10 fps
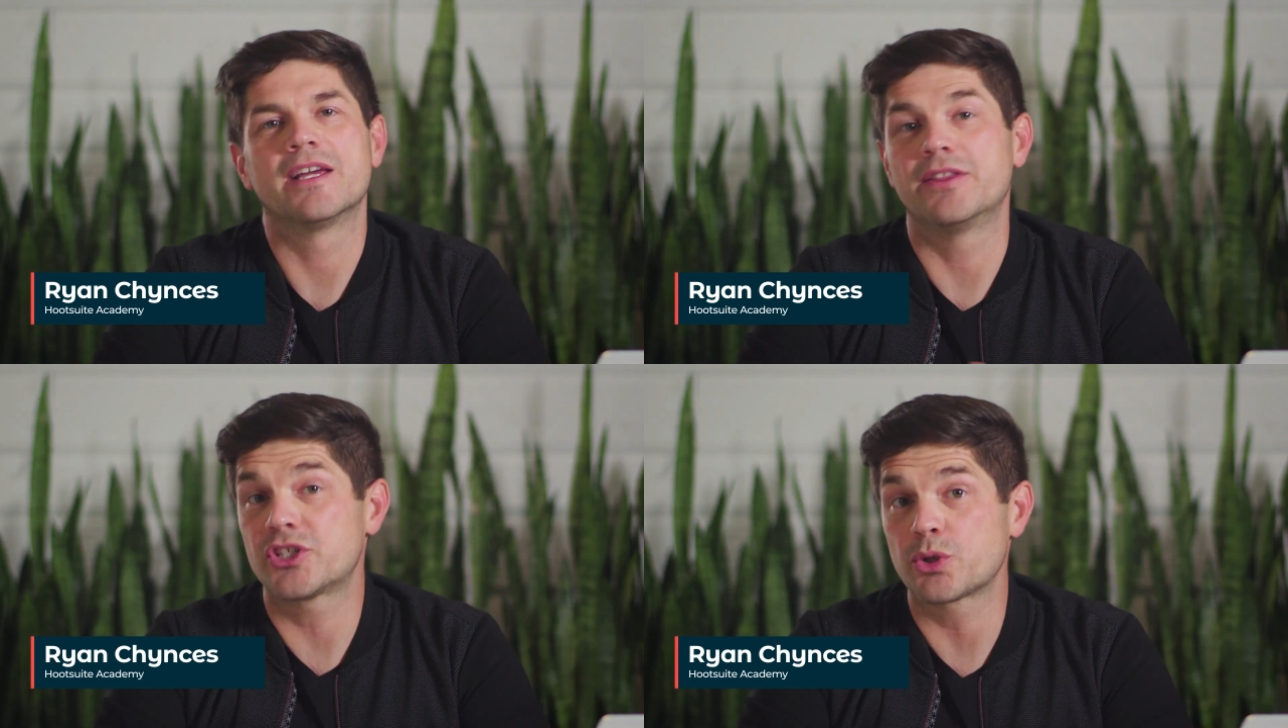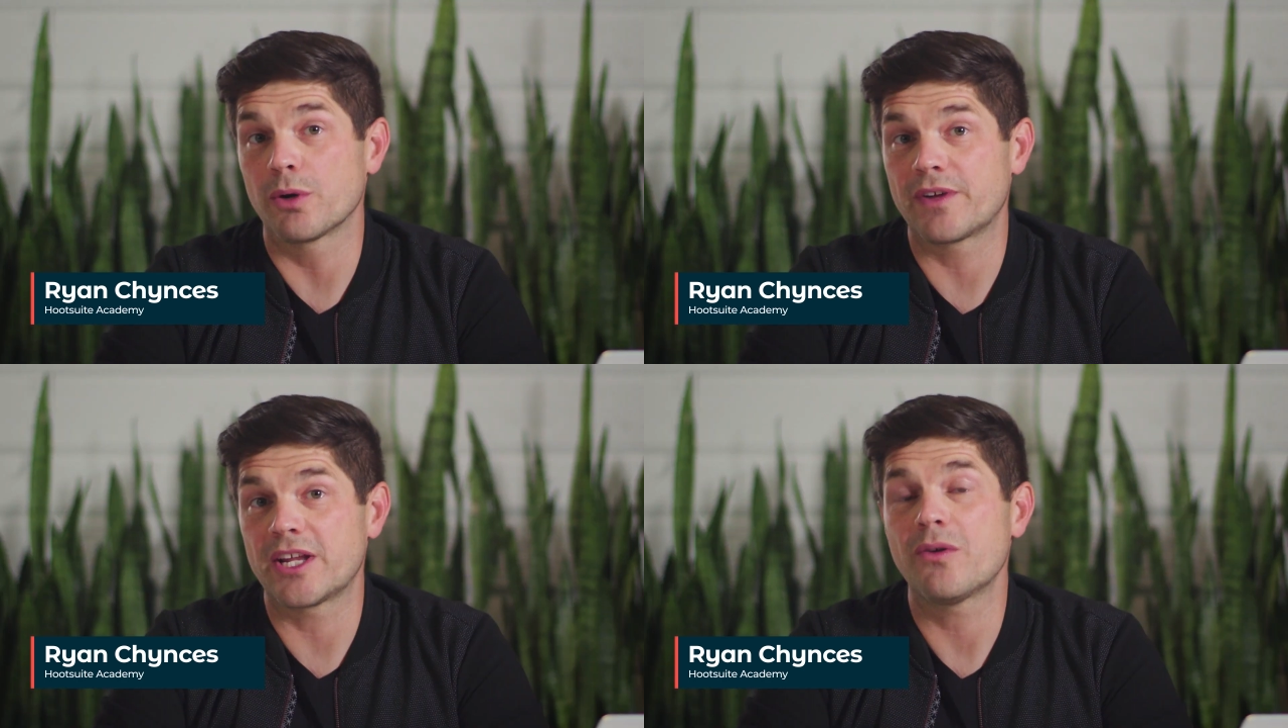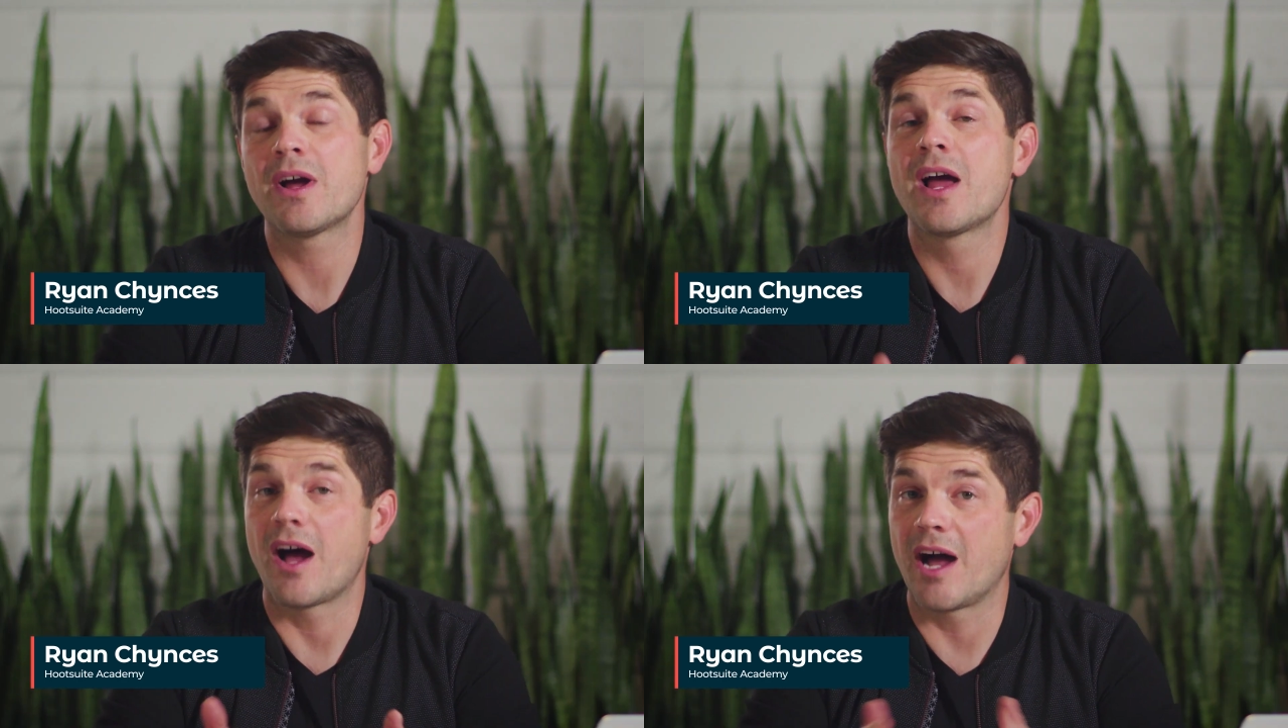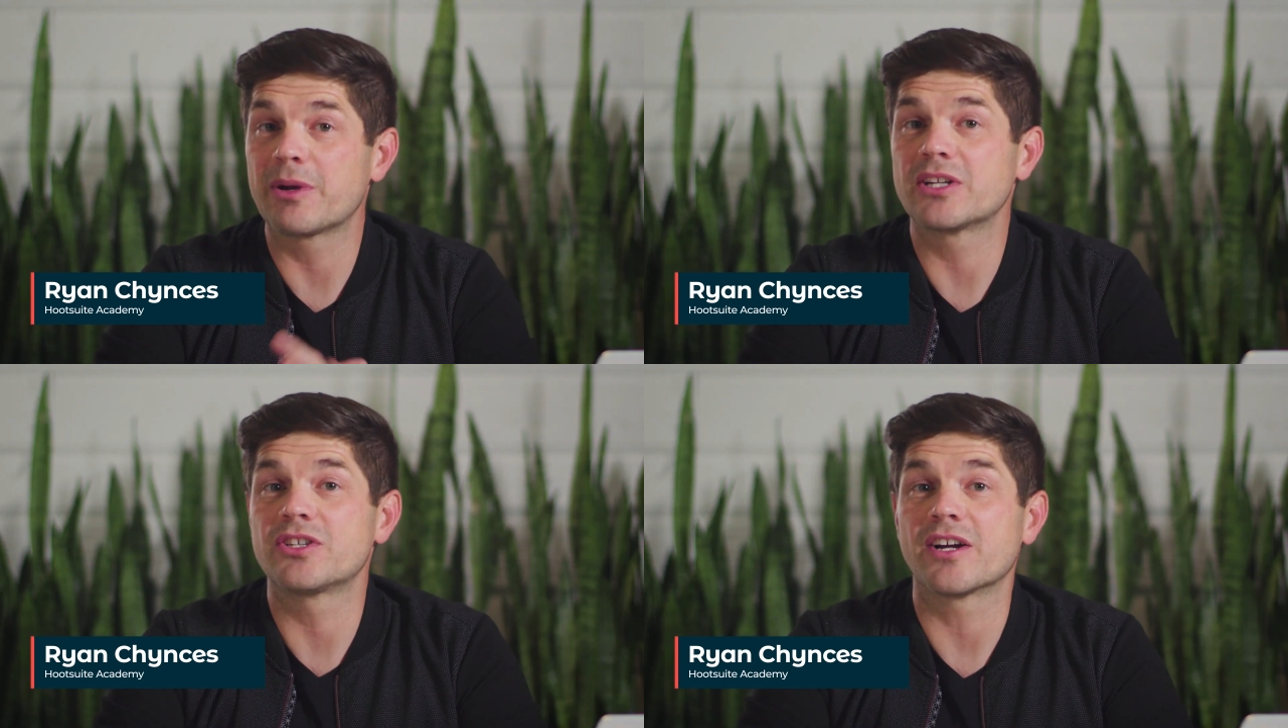In this short video, I'm
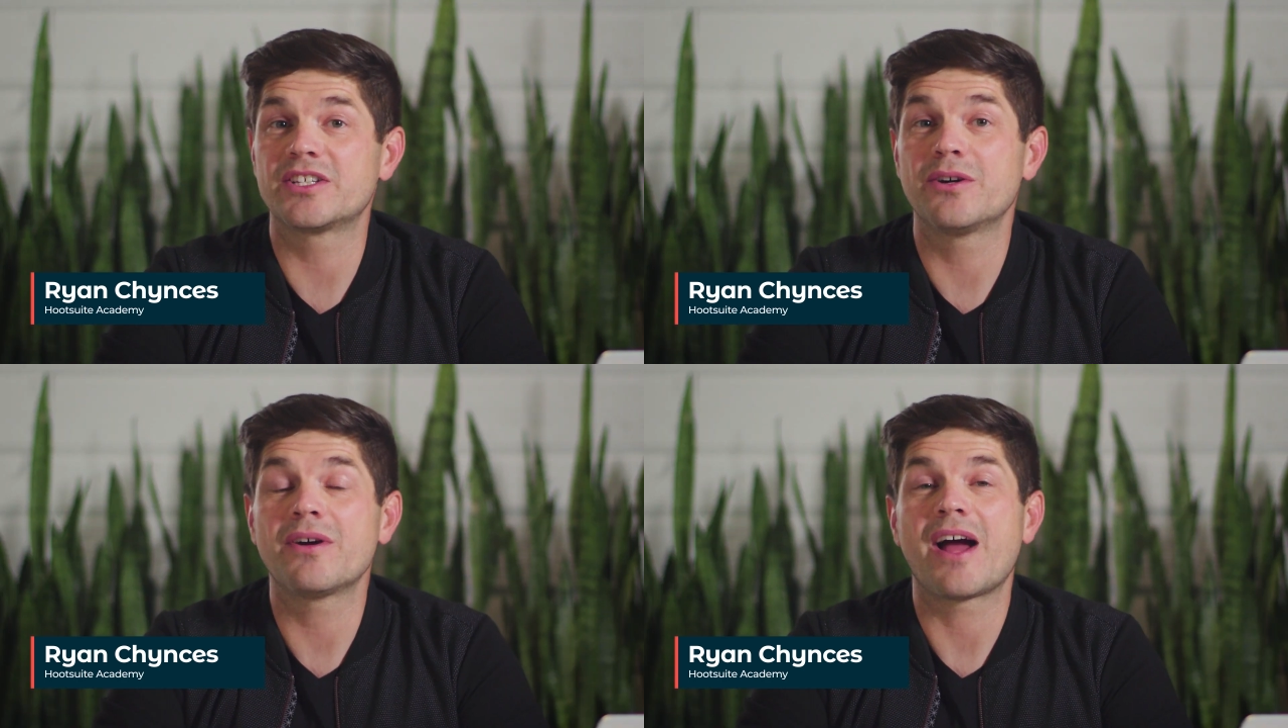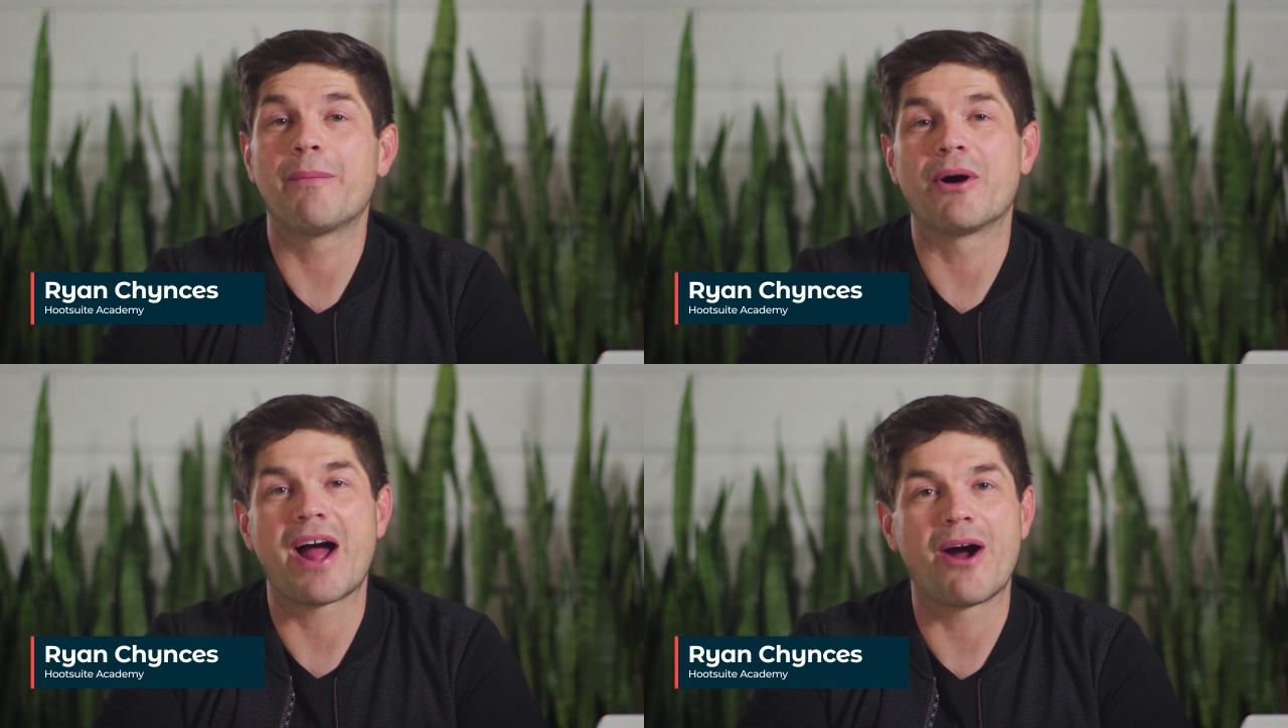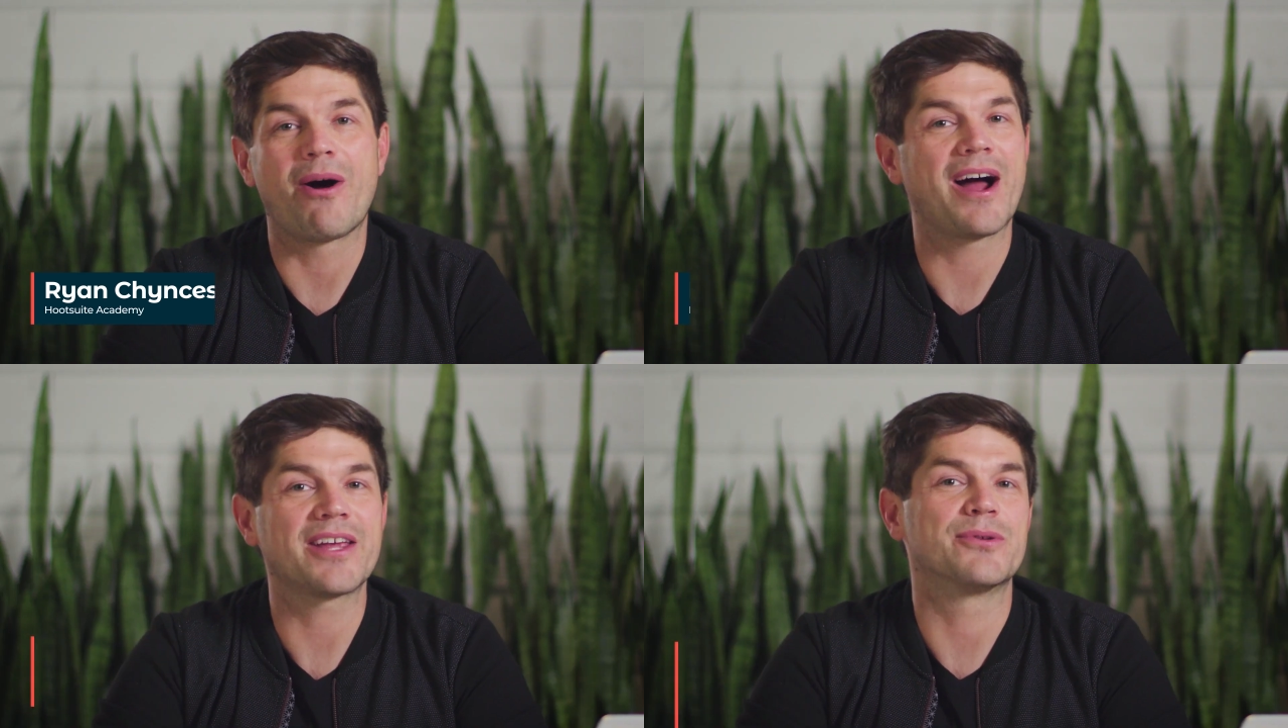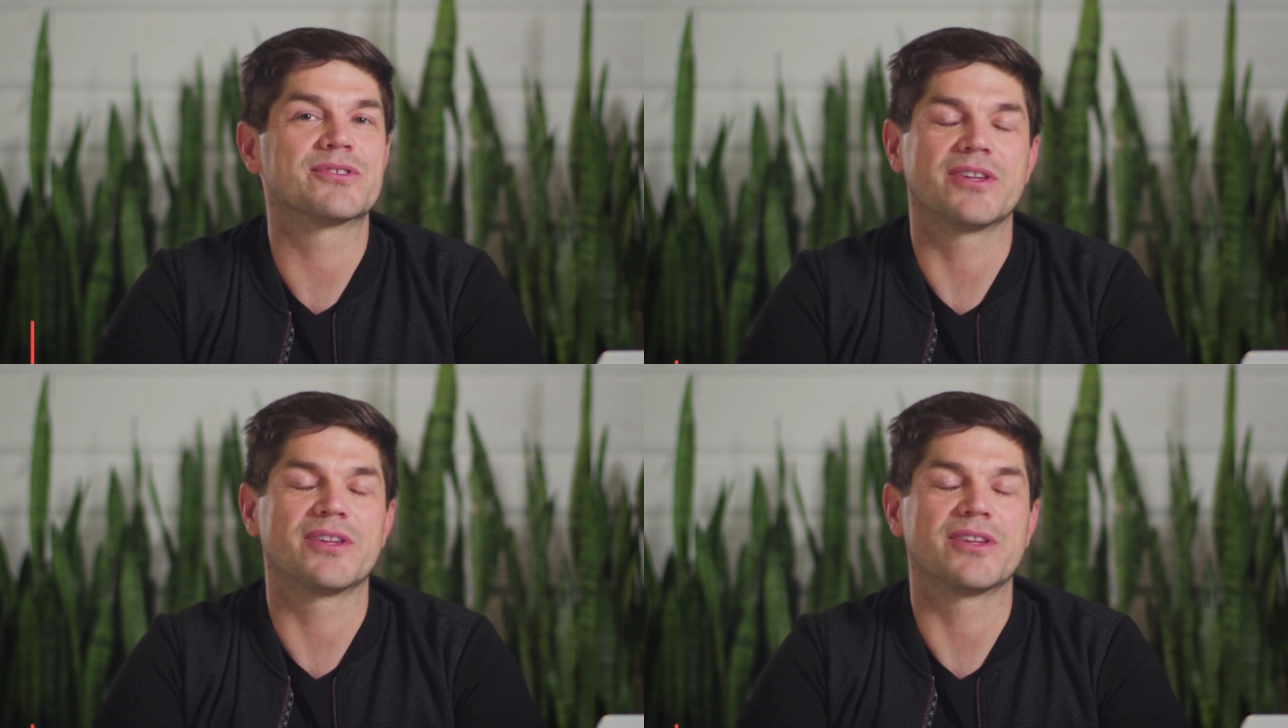going to talk to you about how I use